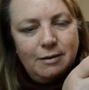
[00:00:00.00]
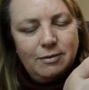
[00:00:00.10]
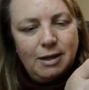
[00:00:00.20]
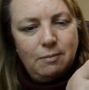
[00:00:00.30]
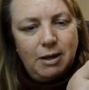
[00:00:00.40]

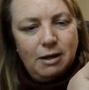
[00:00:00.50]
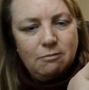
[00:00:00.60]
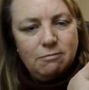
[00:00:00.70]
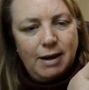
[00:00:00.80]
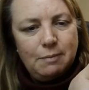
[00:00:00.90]
They made
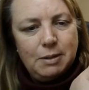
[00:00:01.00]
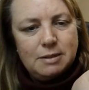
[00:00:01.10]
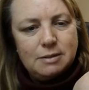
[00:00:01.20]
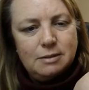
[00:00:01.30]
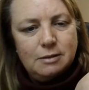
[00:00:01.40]
a
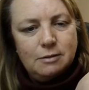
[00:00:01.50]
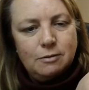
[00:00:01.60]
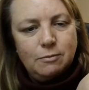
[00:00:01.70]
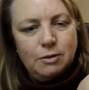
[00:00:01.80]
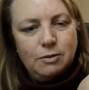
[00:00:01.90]
rabbit.
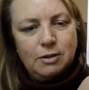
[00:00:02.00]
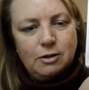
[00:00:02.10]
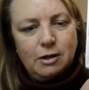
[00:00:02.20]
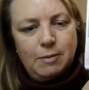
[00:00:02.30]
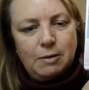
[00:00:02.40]
What do you think
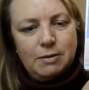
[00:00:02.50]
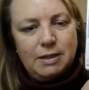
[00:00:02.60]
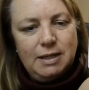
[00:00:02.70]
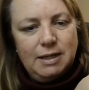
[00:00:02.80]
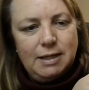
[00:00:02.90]
they're going to make with
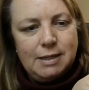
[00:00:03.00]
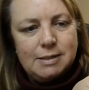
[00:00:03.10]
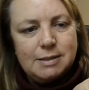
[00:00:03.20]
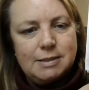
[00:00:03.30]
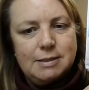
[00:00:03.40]

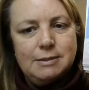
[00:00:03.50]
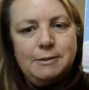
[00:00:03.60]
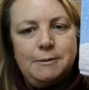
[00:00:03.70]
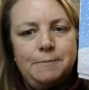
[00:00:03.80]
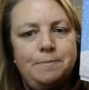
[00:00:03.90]
these?
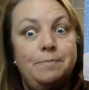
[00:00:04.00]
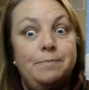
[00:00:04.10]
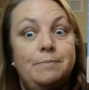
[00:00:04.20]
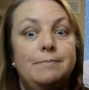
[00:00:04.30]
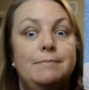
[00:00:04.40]

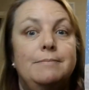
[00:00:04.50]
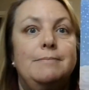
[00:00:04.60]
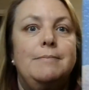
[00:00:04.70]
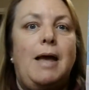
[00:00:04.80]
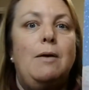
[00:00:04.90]

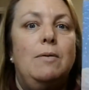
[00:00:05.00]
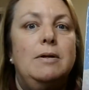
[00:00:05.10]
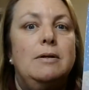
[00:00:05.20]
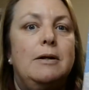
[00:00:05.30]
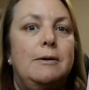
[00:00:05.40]
Hmm, I
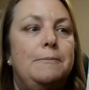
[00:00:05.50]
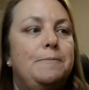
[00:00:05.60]
wonder.